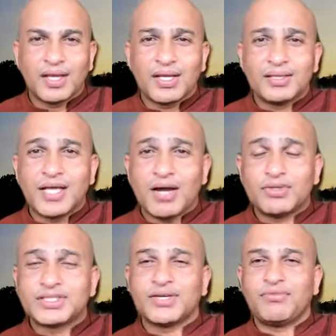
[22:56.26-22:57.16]
And there
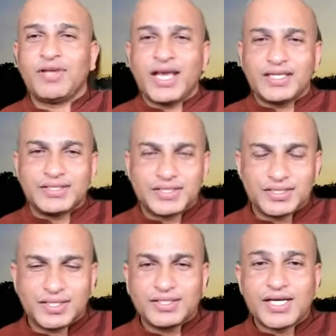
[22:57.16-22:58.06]
was a village,
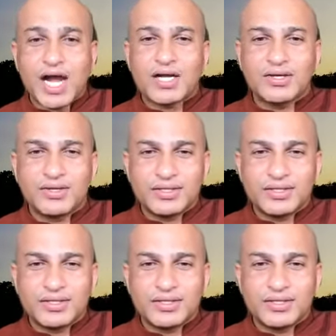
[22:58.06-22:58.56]
duck